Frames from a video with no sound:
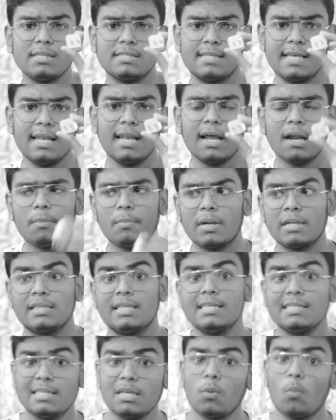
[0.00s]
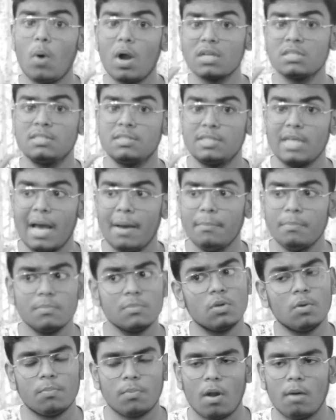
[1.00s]
seller, but this thing works champ,
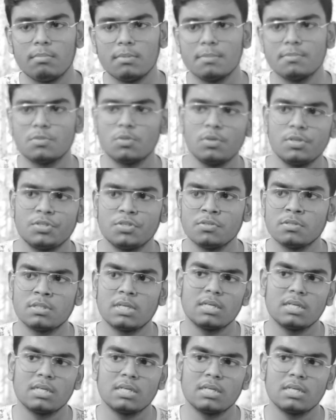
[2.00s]
no problems, no issues.